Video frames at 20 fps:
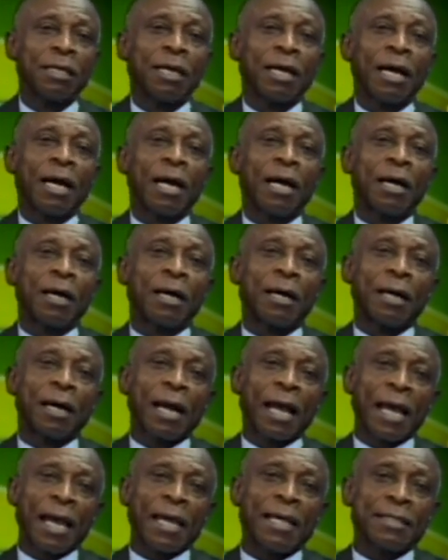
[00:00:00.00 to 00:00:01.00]

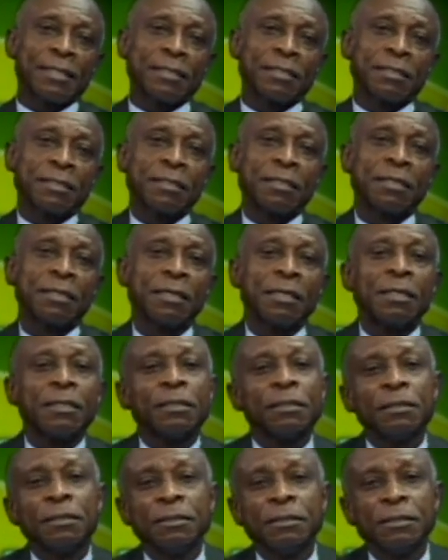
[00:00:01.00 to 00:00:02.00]
and
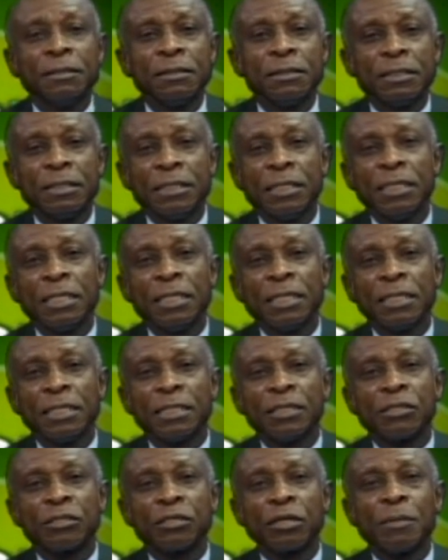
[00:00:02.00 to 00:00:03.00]
dealing
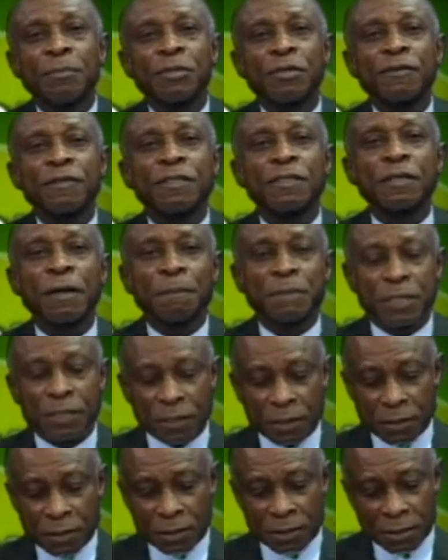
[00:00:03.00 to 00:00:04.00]
in terms of
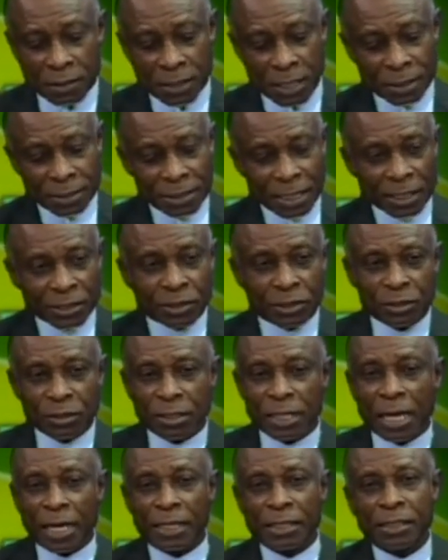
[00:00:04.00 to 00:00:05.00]
substance attached to
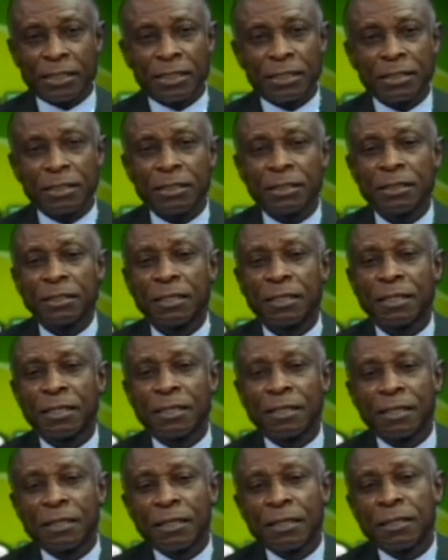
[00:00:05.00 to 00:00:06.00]
the IT,
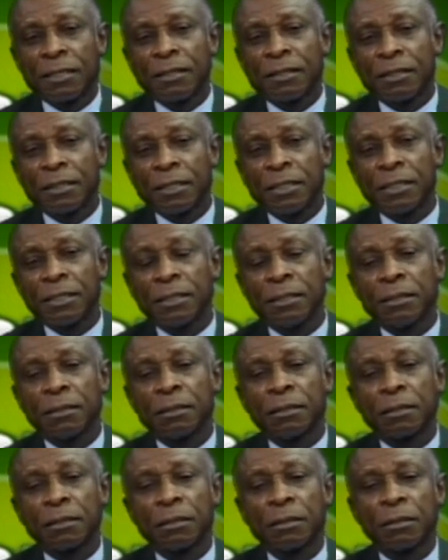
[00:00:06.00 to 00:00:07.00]
the
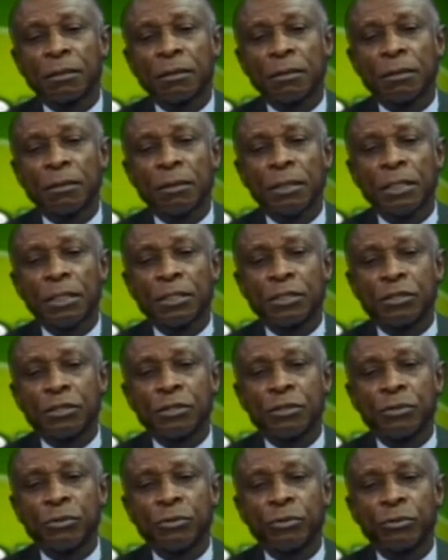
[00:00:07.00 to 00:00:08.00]

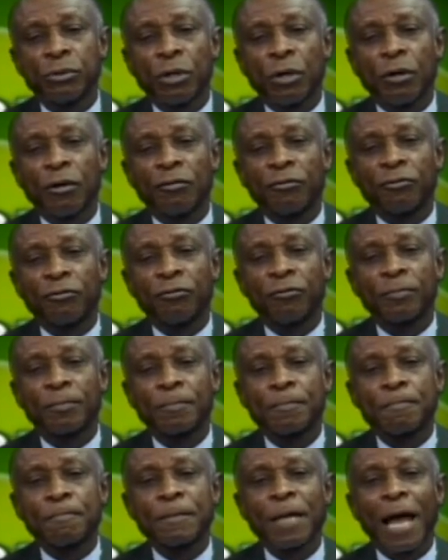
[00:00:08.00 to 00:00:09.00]
issue of
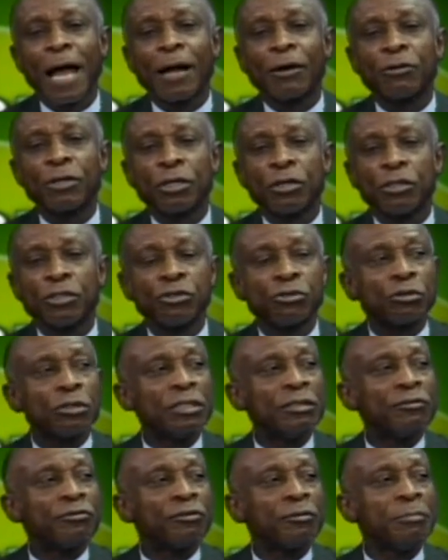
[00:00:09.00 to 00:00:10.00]
agricultural
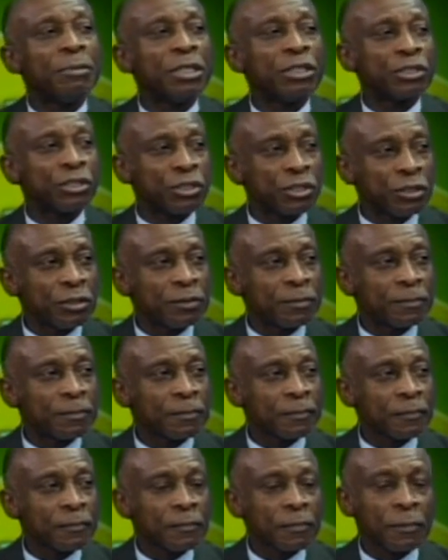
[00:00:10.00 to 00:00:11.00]
information,
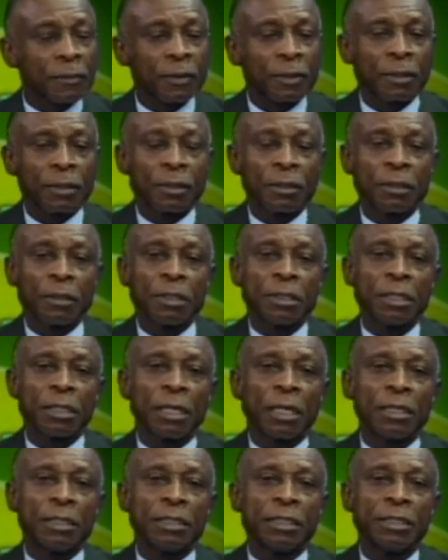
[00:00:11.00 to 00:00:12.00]

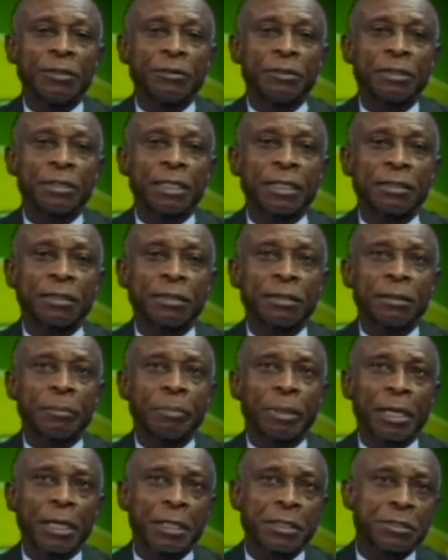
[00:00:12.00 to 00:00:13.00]
an area that in the
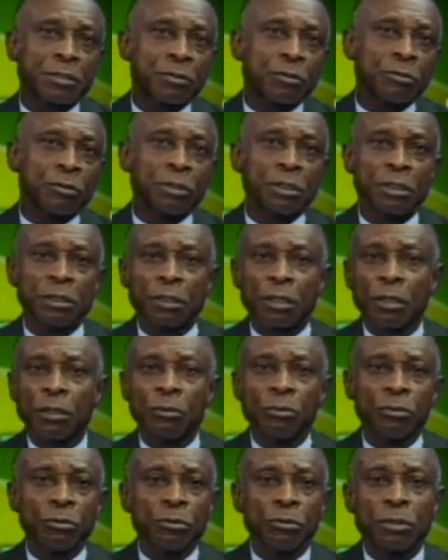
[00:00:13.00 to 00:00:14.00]
past would
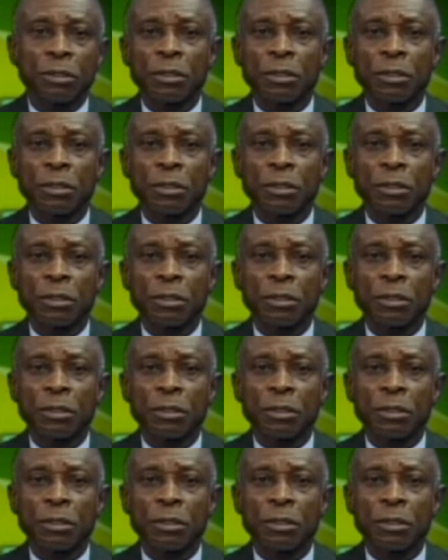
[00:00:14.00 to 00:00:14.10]
include